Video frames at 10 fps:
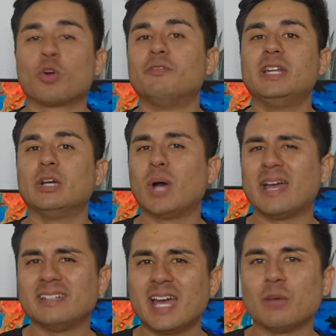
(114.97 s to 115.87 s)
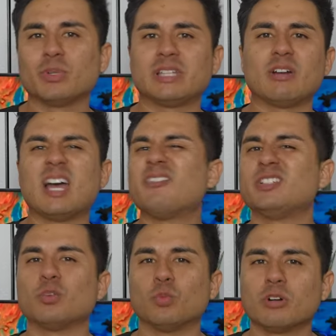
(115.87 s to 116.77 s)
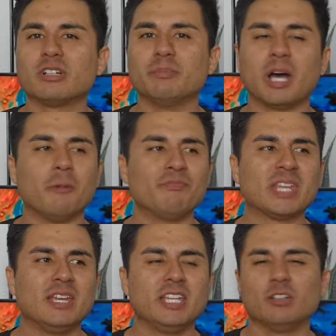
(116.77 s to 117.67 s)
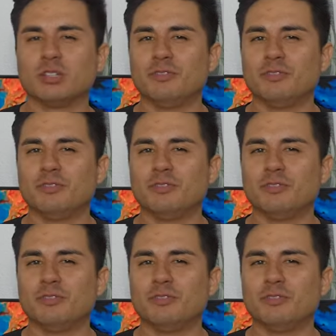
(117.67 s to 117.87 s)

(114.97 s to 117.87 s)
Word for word: more video at night without having to worry about you know,